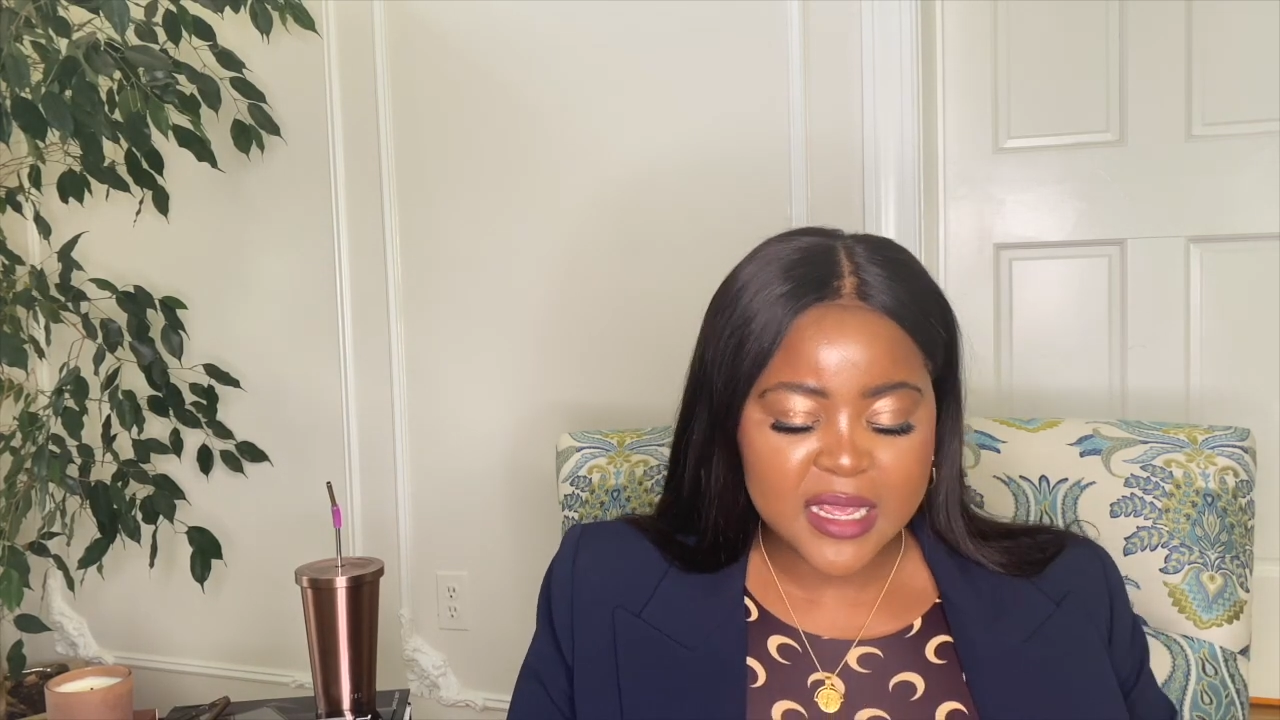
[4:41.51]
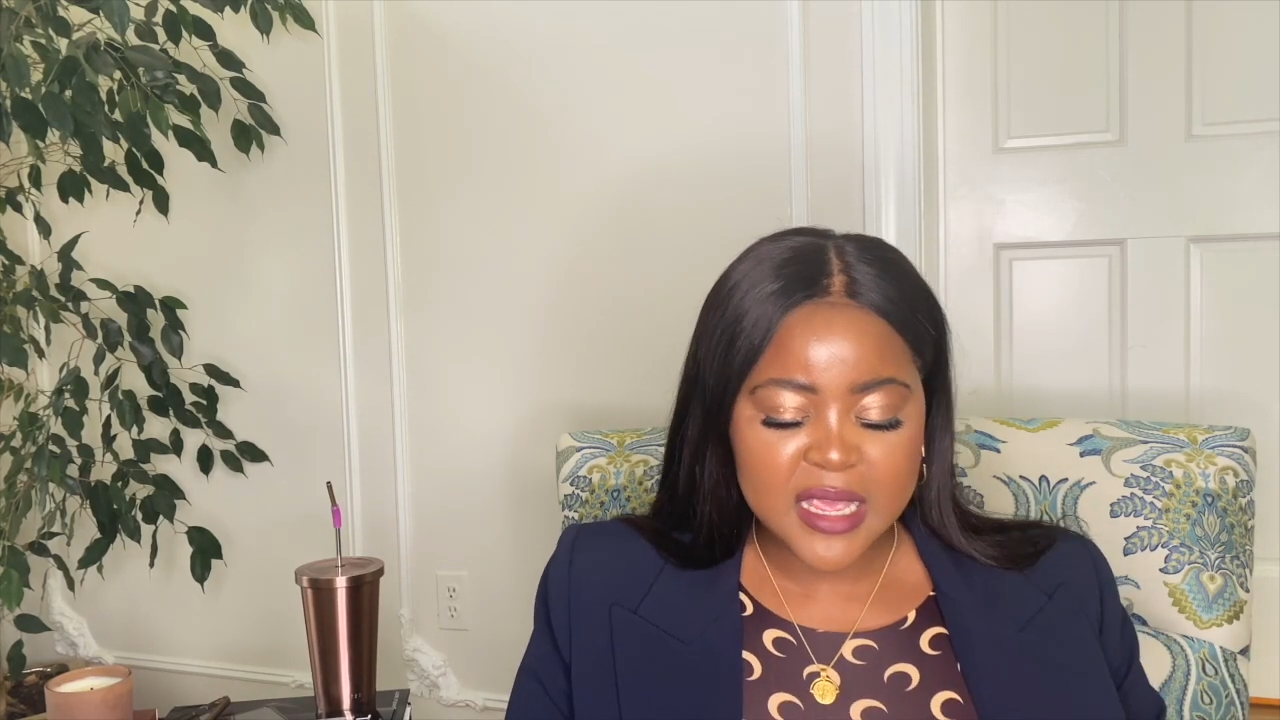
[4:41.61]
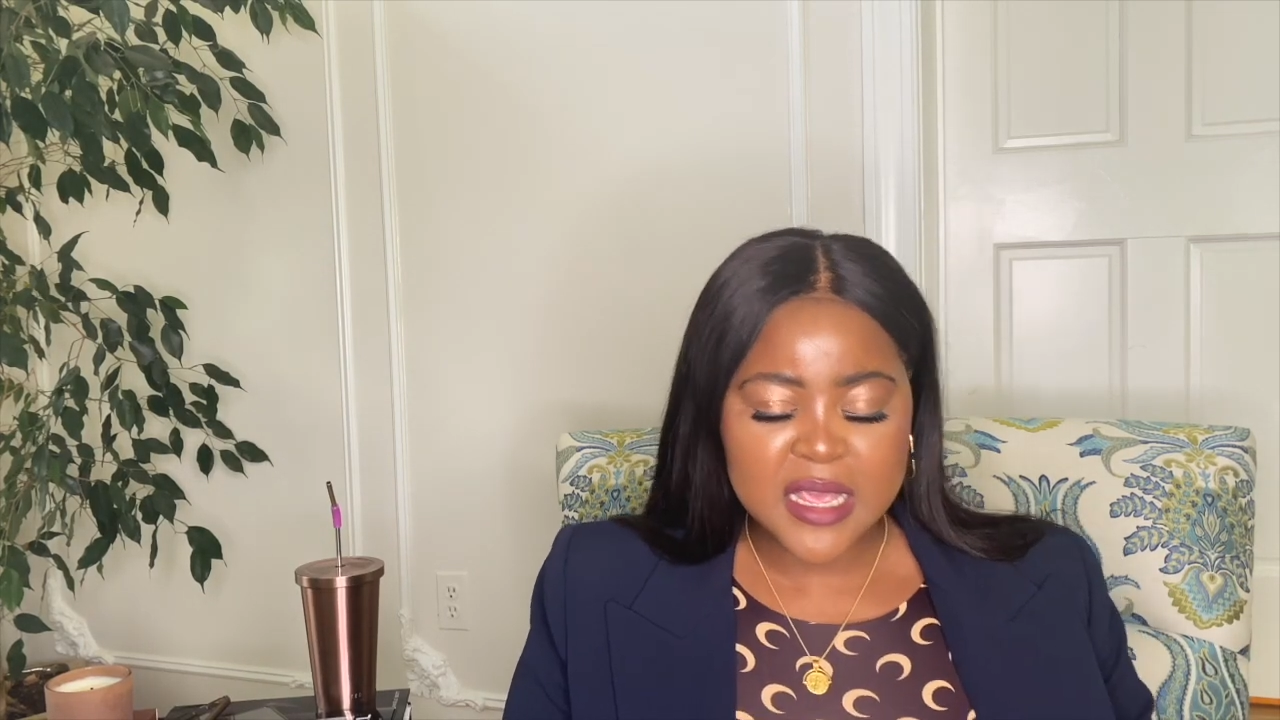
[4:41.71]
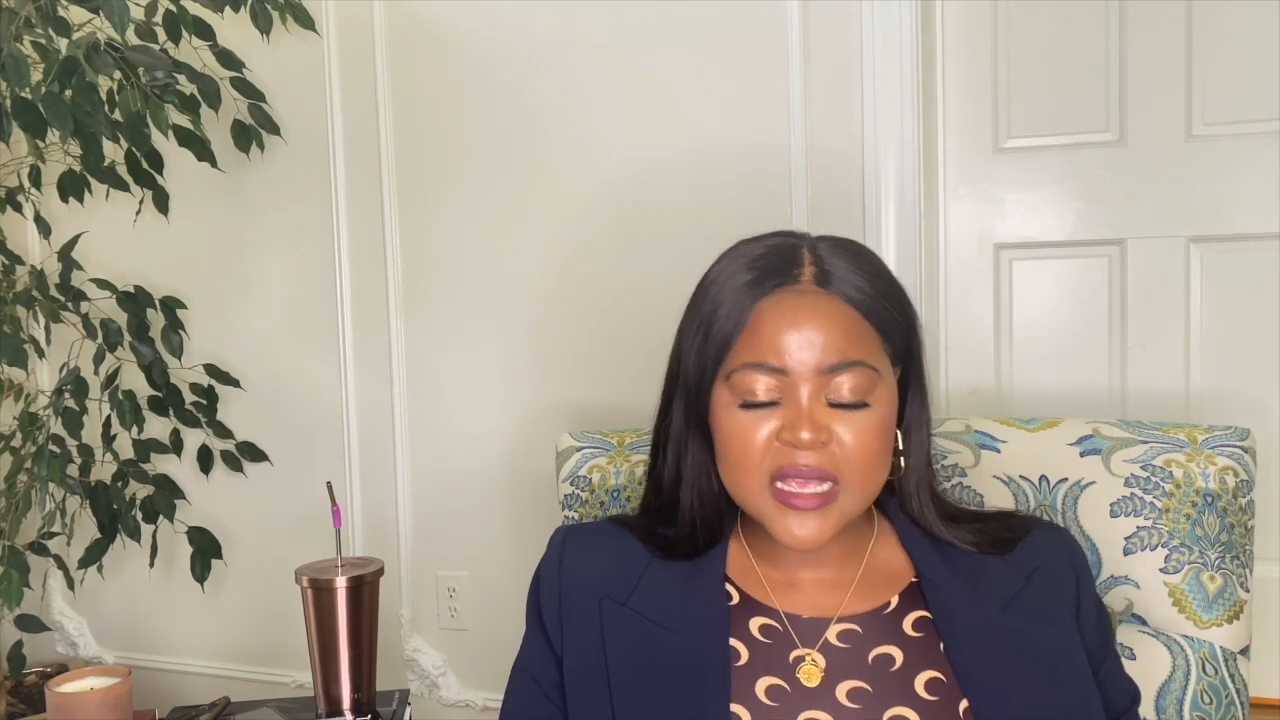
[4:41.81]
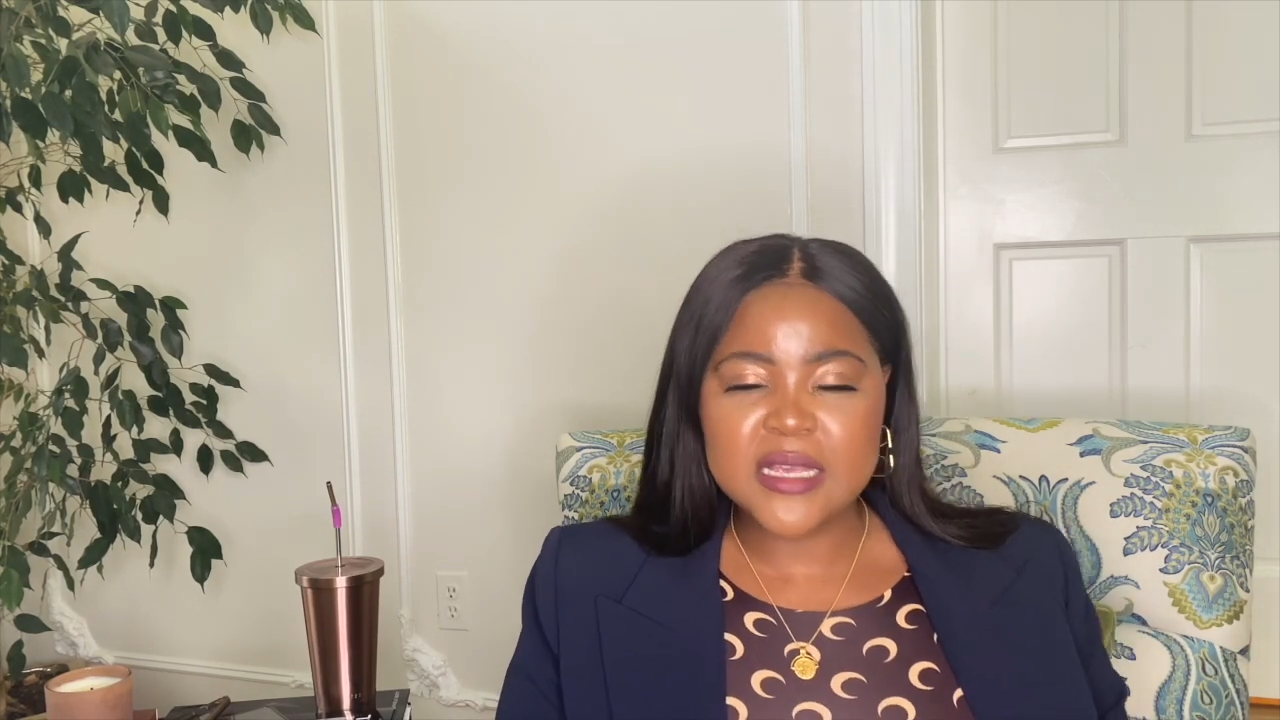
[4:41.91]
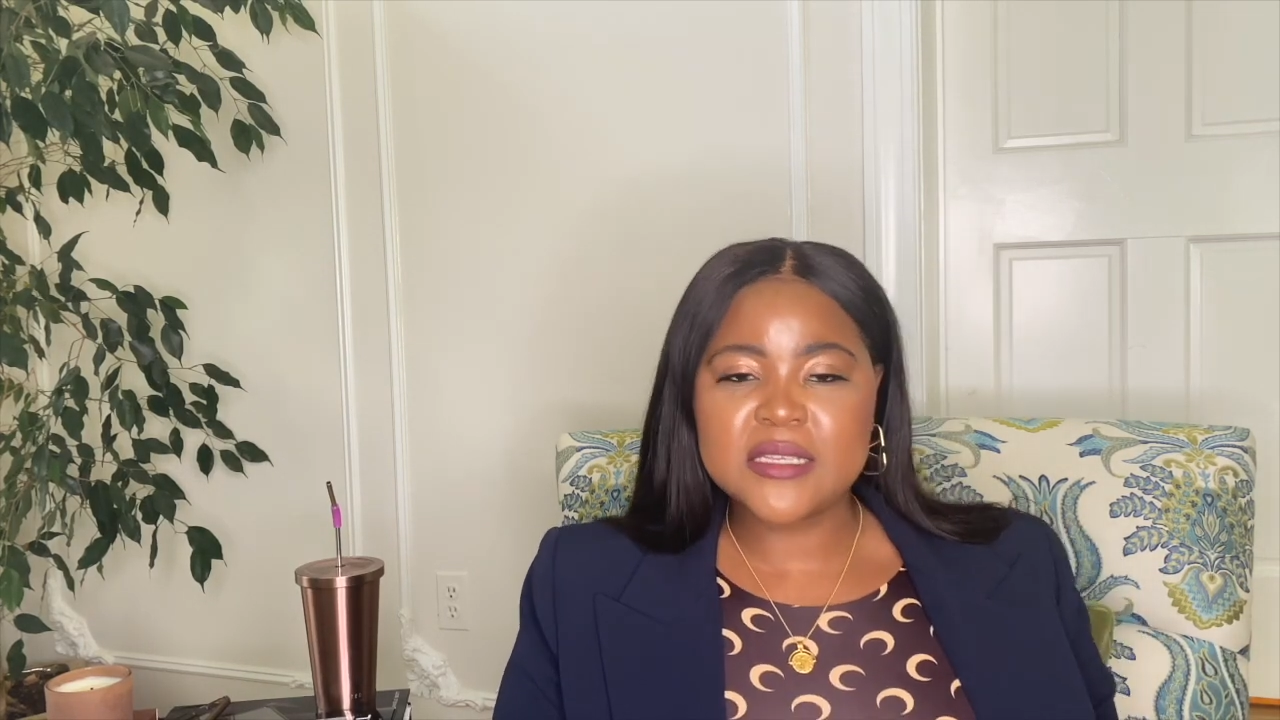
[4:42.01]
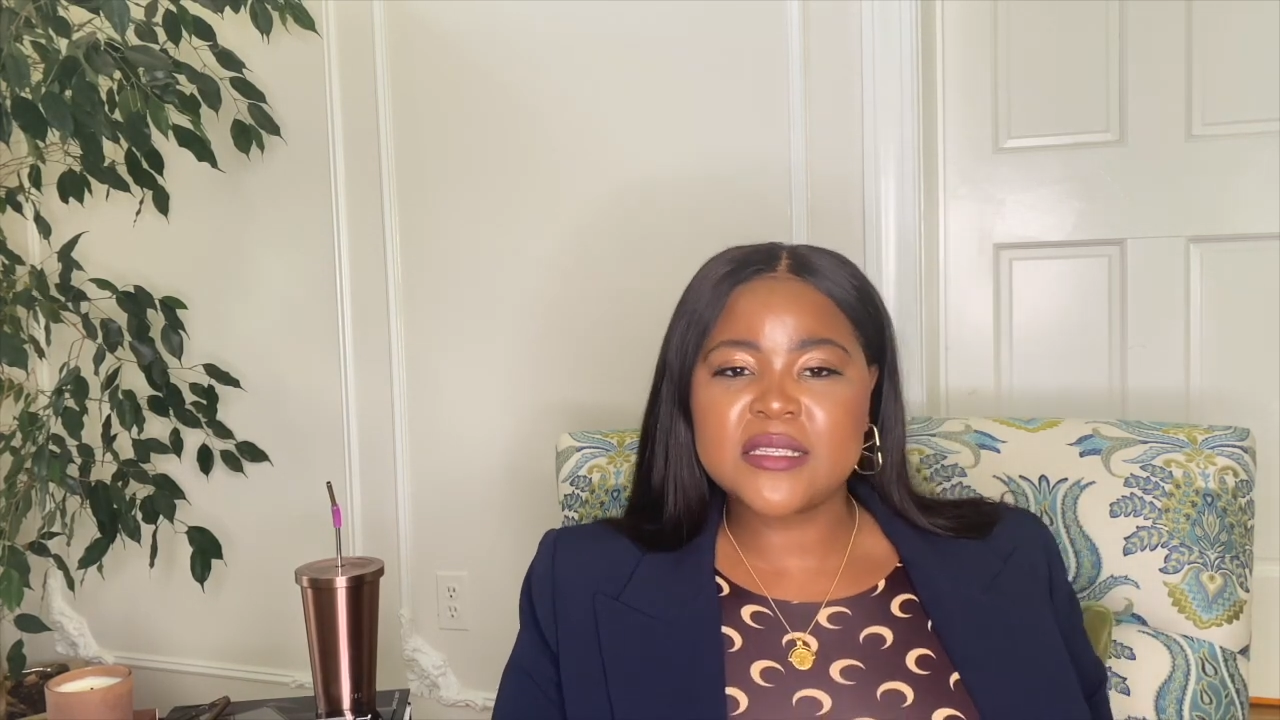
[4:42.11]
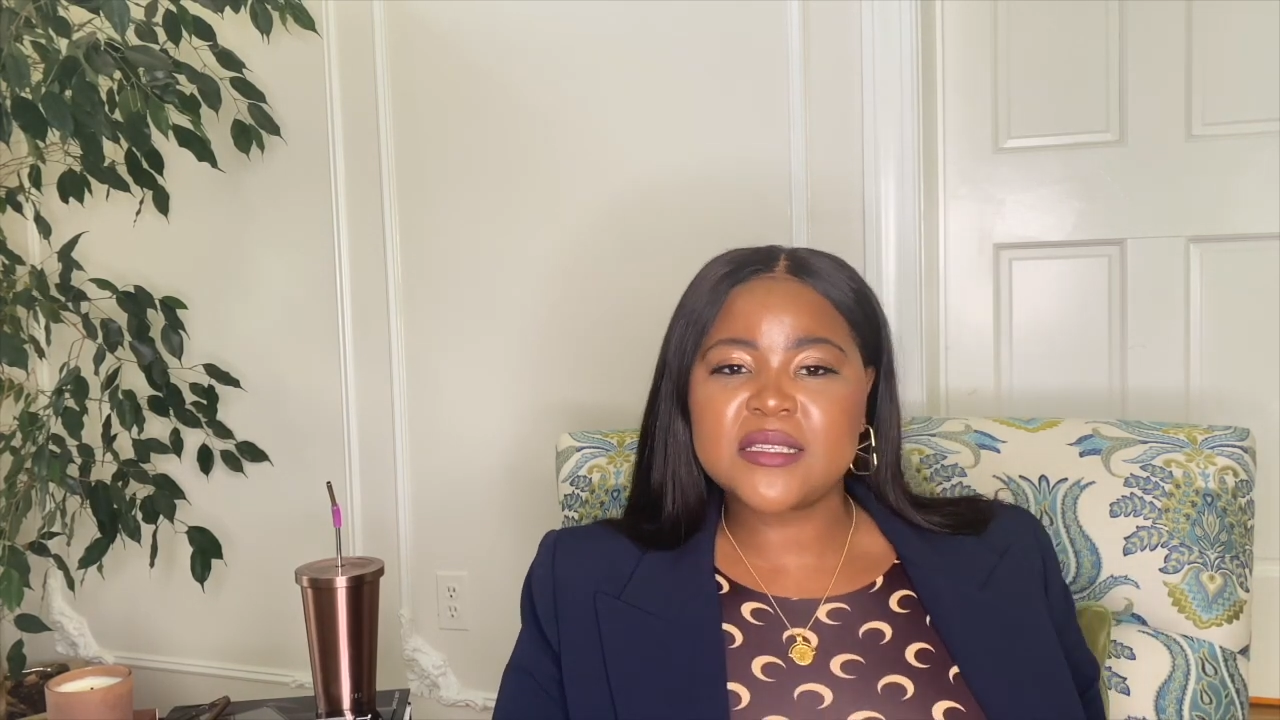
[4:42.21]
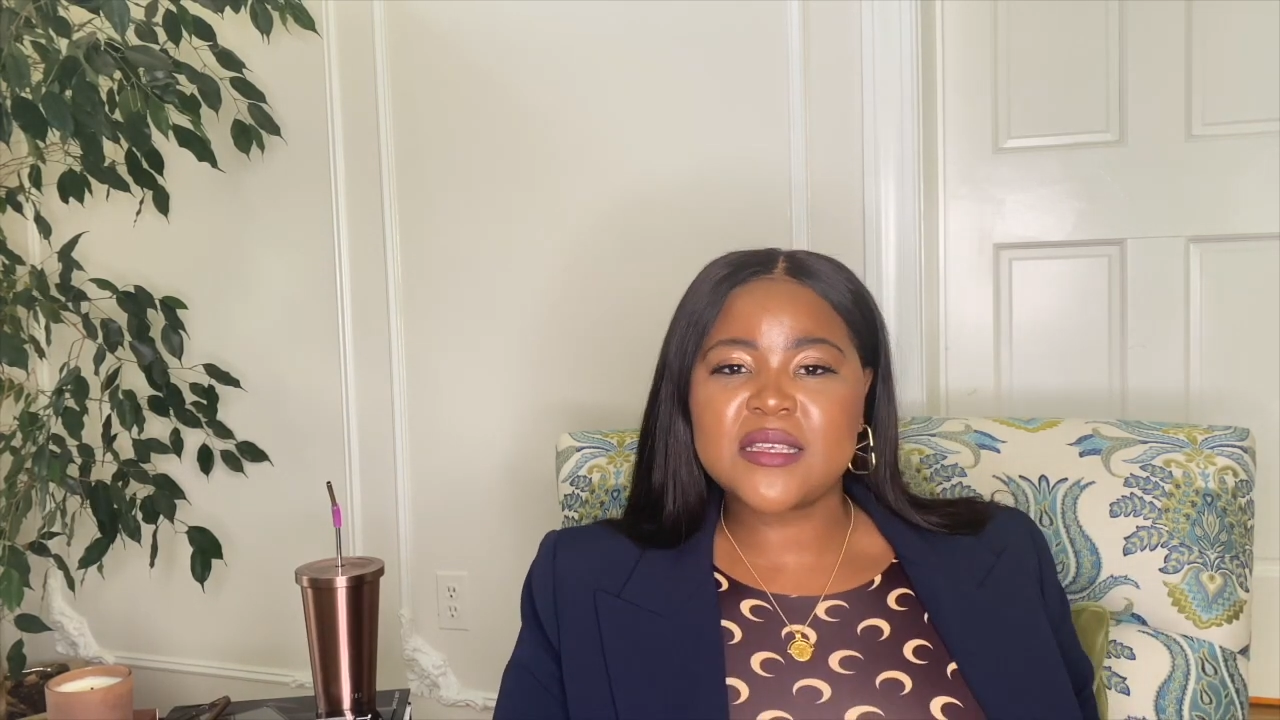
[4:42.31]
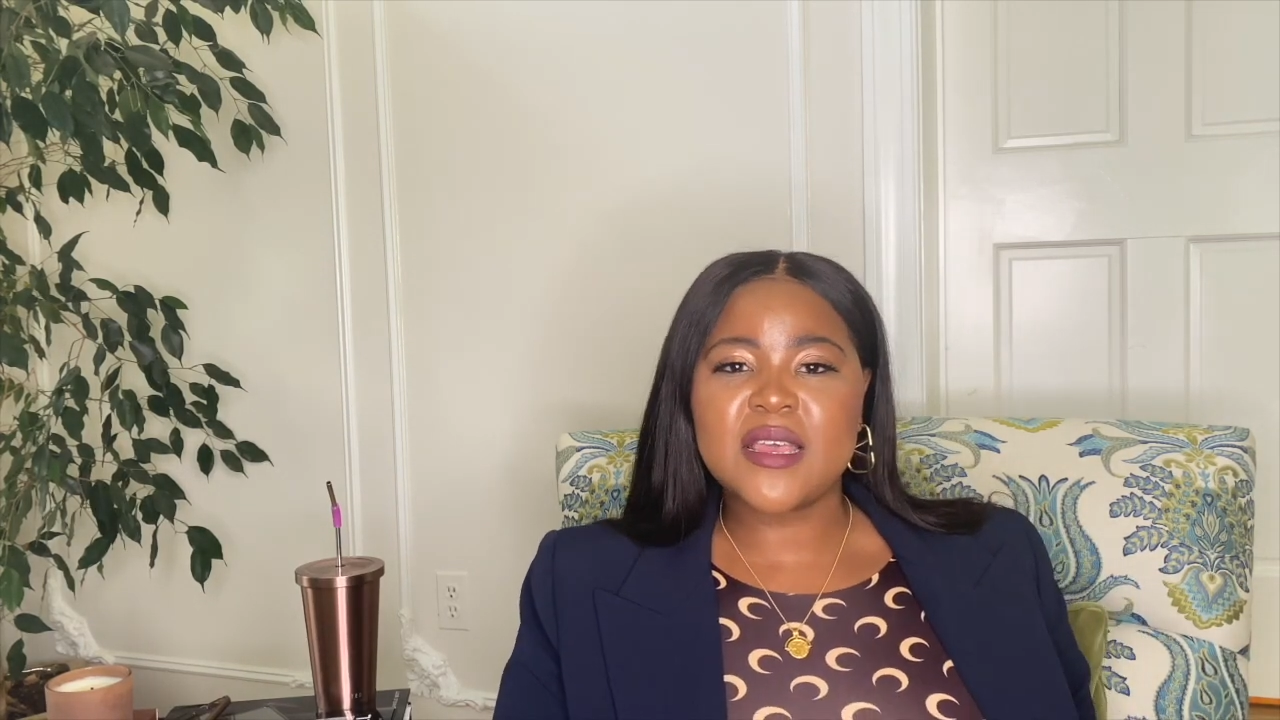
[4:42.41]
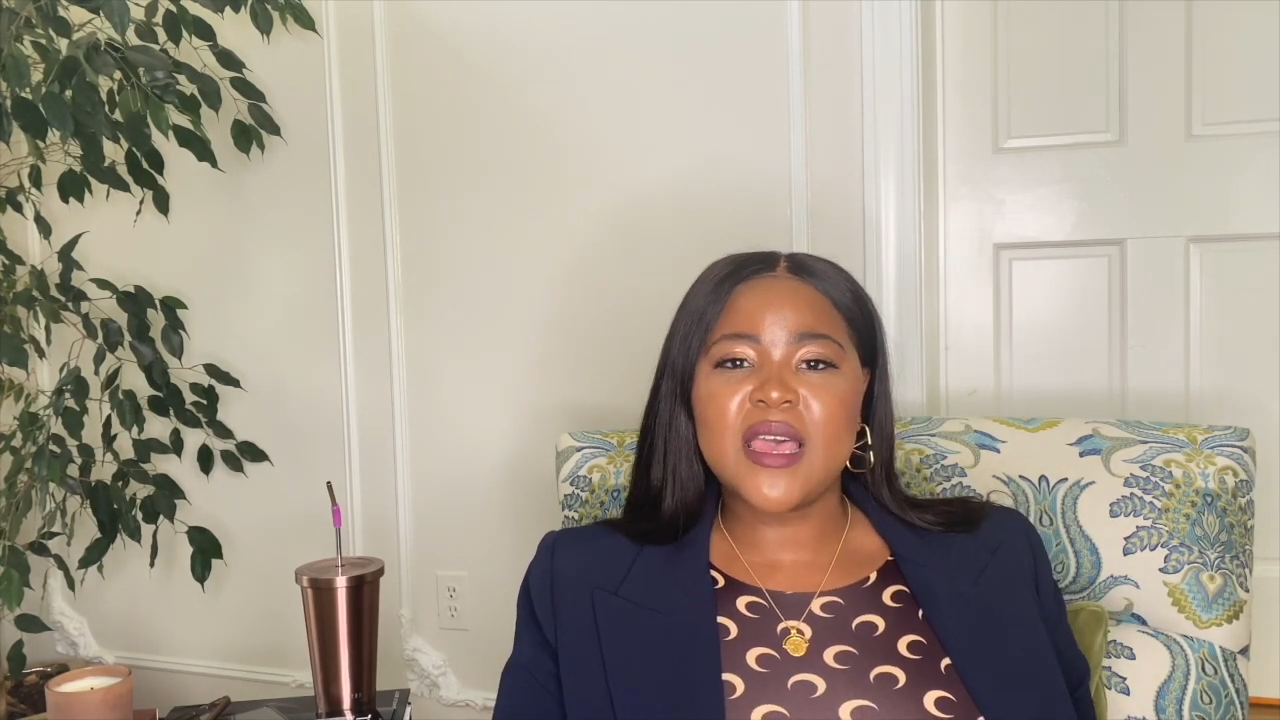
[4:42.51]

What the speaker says: is